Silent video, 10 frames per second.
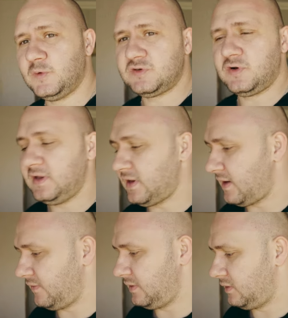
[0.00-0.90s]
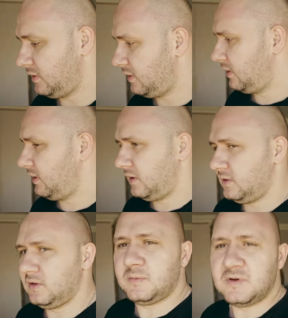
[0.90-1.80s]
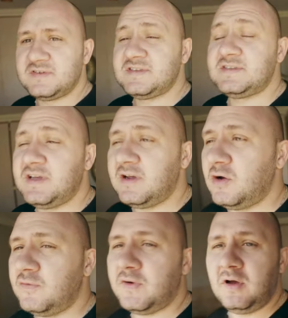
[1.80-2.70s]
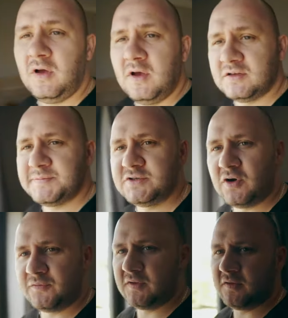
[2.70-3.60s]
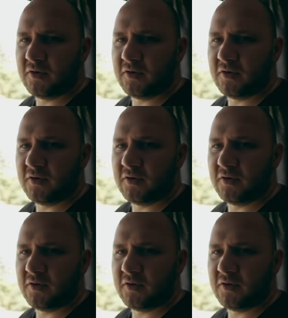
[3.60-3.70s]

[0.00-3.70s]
was great having a little bit of a stayover especially after the